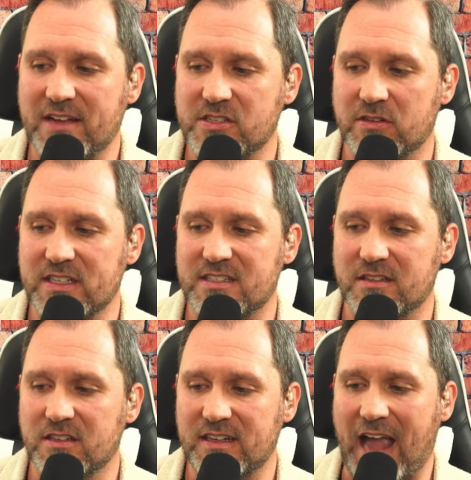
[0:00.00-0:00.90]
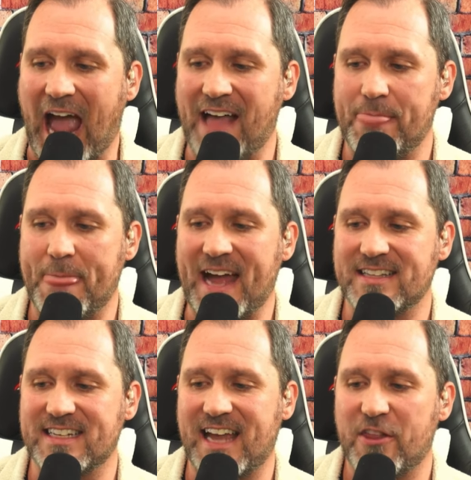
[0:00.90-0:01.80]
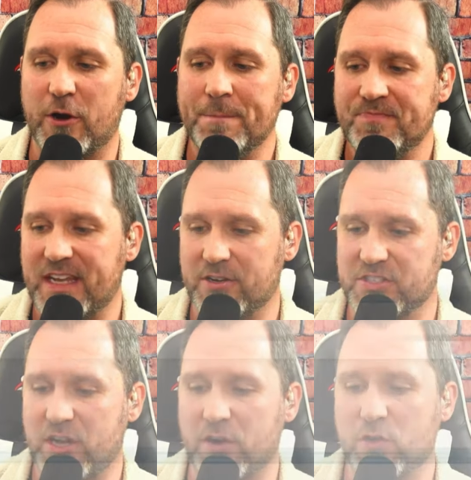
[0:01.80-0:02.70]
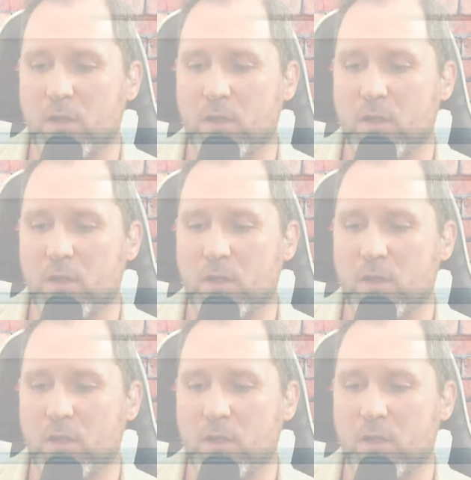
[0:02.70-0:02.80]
So let's look at that together. Here's the article.